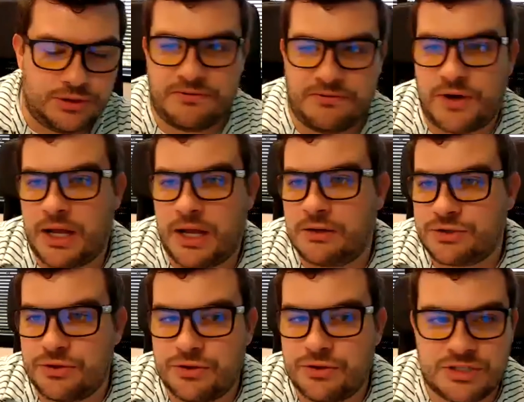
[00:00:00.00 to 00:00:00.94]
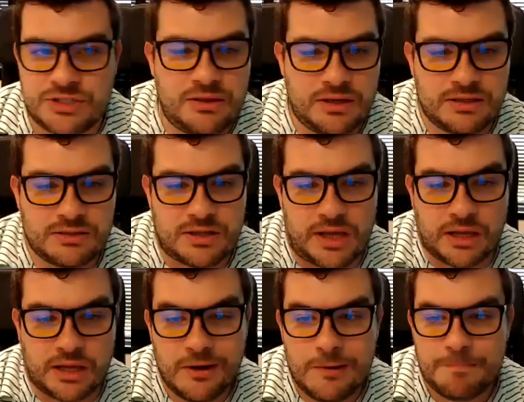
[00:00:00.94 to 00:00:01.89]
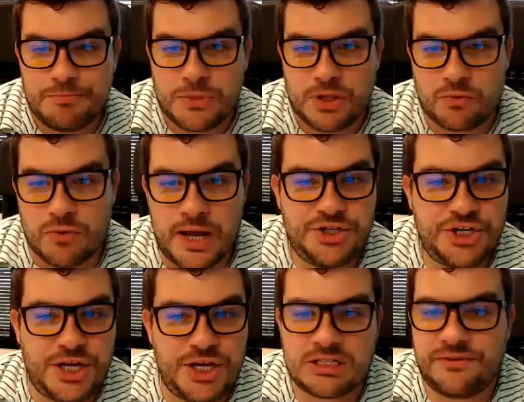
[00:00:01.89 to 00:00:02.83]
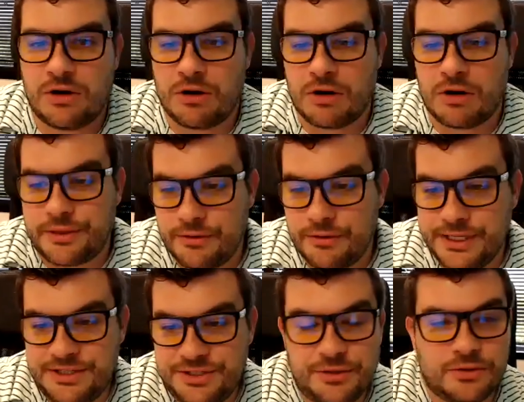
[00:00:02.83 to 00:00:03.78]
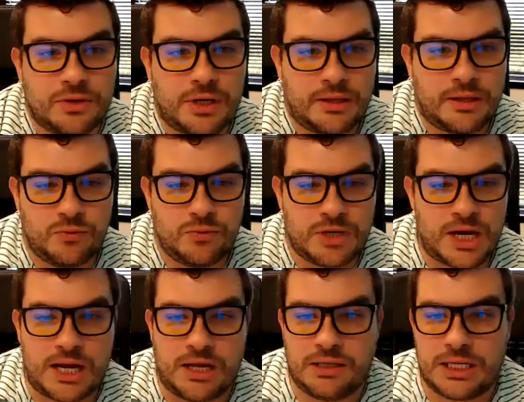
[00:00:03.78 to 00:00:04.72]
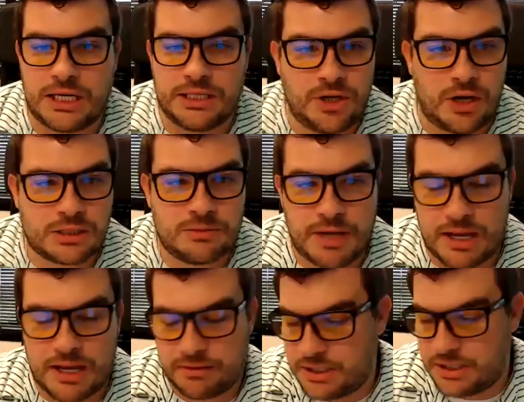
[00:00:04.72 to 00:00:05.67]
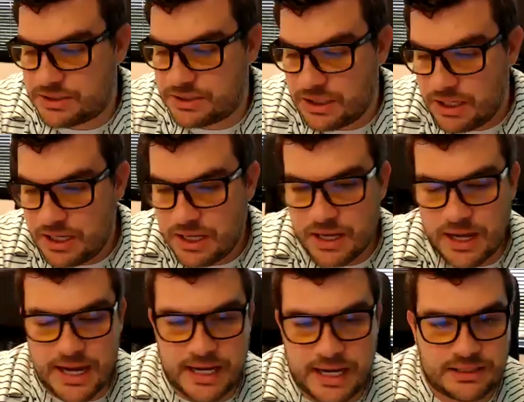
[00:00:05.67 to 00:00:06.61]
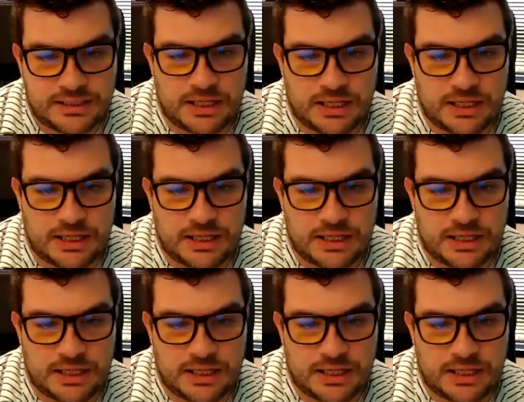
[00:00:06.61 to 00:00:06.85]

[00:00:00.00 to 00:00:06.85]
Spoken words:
a file. So you'll see things like reg svr32. Kyle and I talked about this at